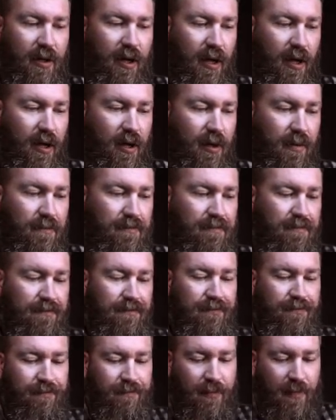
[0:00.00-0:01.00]

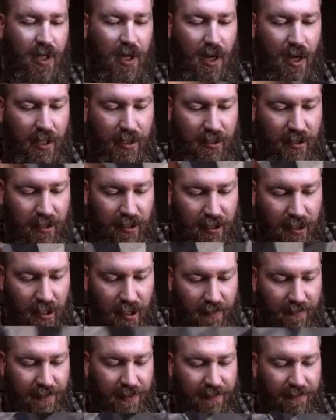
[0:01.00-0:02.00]
I
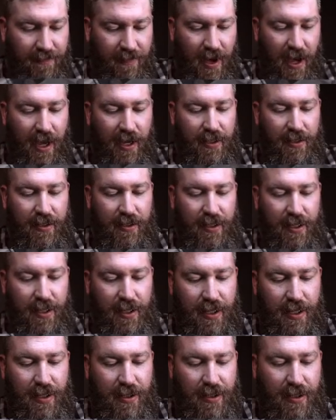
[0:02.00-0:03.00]
love the fact
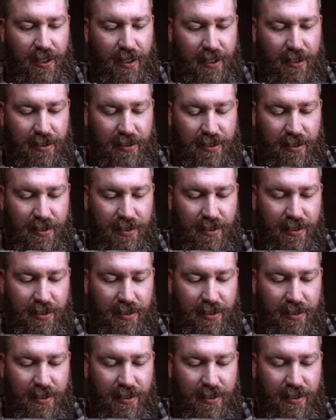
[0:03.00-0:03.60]
that